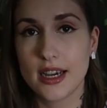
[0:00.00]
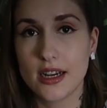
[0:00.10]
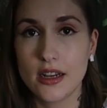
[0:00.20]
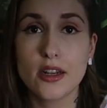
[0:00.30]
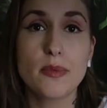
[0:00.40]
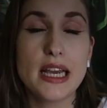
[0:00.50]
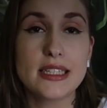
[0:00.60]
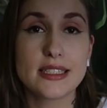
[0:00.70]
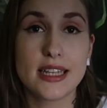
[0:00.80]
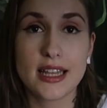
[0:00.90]
In a lot of
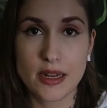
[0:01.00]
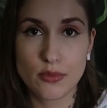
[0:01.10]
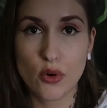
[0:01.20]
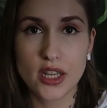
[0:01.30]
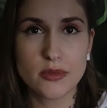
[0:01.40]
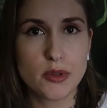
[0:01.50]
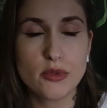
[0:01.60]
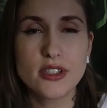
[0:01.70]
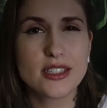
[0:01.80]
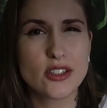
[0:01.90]
places at that point,
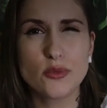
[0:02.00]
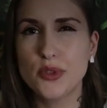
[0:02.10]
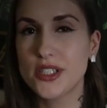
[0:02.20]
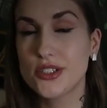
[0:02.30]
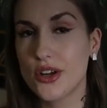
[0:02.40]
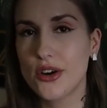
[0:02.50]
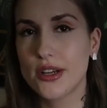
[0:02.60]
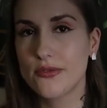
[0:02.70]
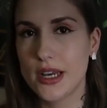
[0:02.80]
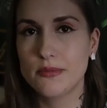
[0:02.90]
people still put stock
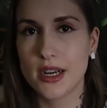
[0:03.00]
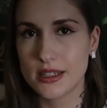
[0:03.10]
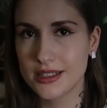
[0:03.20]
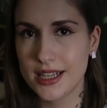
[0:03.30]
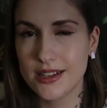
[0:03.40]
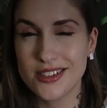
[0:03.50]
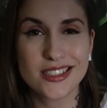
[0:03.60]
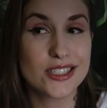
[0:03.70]
in vampire tales,